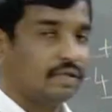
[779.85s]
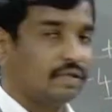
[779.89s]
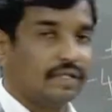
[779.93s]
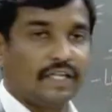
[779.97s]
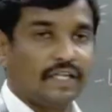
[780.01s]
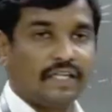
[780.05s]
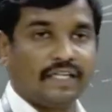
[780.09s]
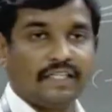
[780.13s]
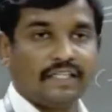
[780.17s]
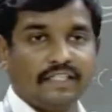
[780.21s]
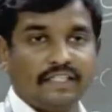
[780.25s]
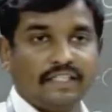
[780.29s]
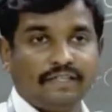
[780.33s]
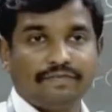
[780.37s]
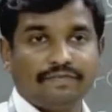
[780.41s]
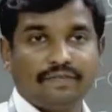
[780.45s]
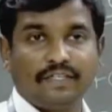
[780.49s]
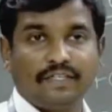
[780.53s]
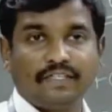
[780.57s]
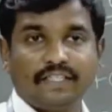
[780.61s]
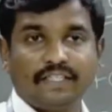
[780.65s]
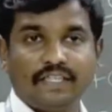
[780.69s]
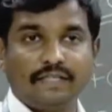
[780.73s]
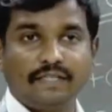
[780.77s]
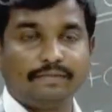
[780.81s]
Okay,
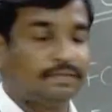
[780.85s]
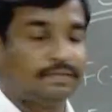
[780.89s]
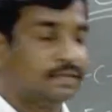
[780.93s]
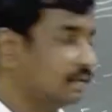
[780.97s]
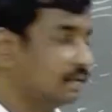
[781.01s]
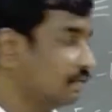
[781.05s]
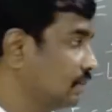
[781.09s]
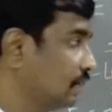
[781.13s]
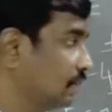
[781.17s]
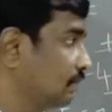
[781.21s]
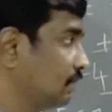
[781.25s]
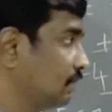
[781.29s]
different types of